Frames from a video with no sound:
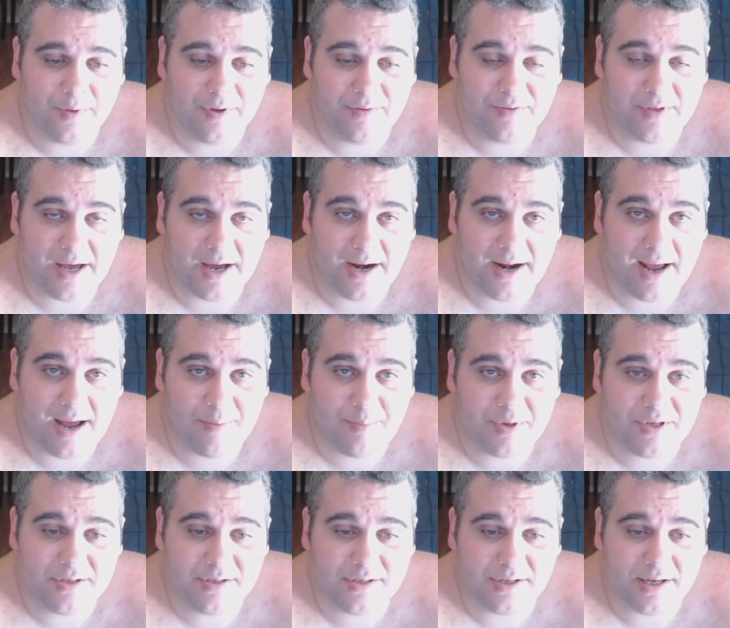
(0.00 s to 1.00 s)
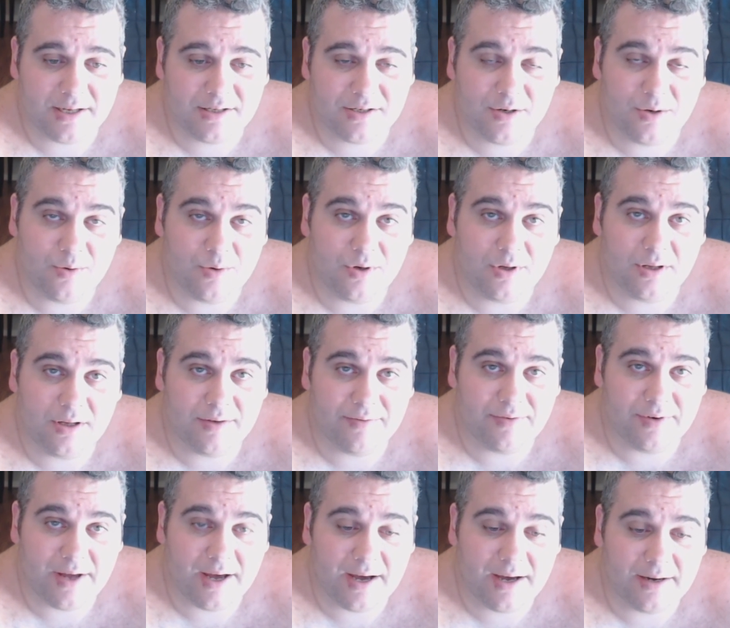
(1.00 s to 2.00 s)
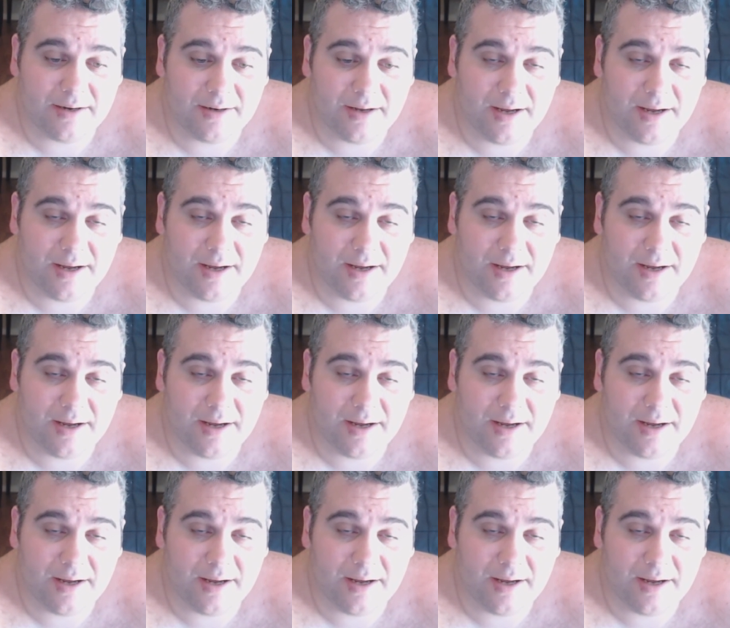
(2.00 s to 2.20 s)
if that happens, that's cool. If not,